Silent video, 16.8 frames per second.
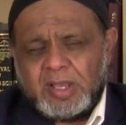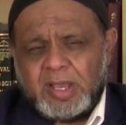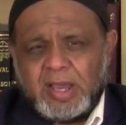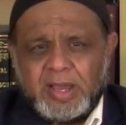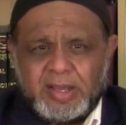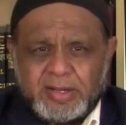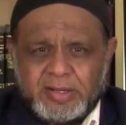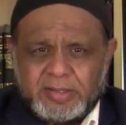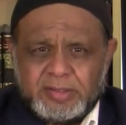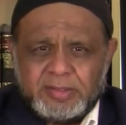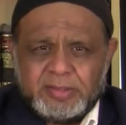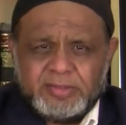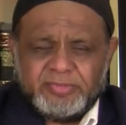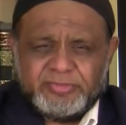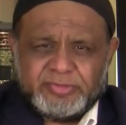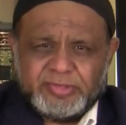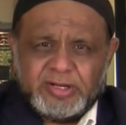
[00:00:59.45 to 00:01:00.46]
are
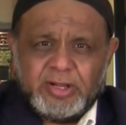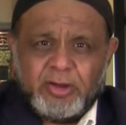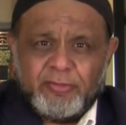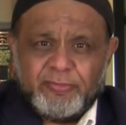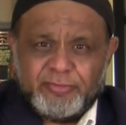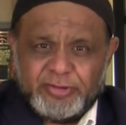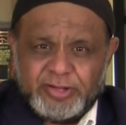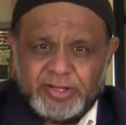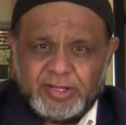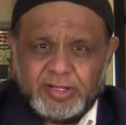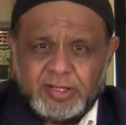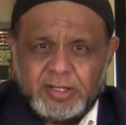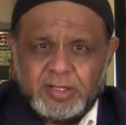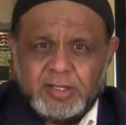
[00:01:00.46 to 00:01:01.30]
still offering